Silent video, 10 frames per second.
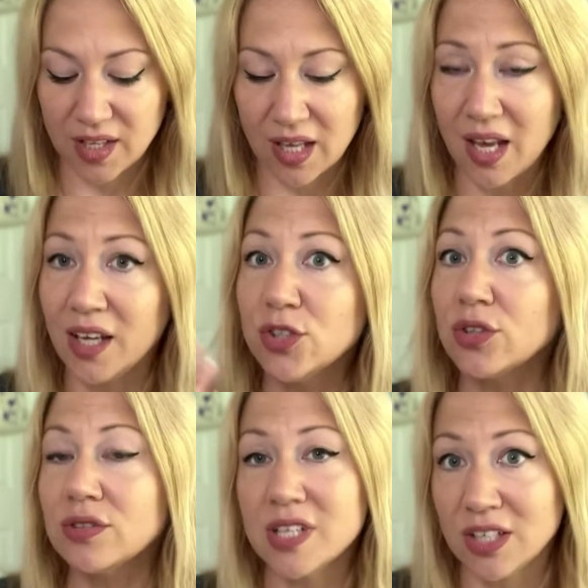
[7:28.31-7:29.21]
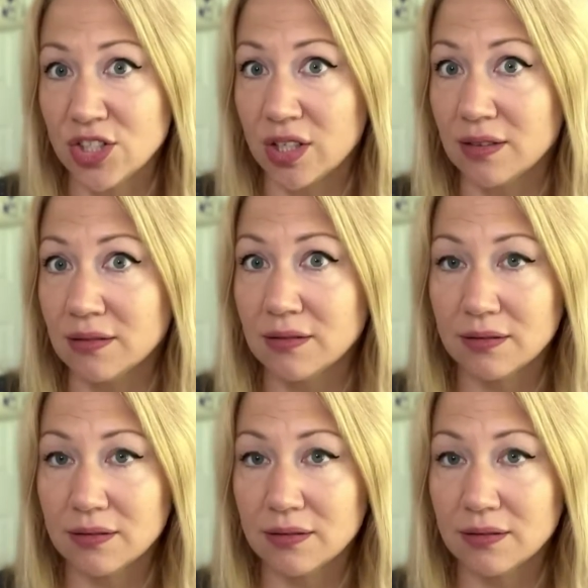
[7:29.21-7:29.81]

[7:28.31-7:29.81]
gauge, or tension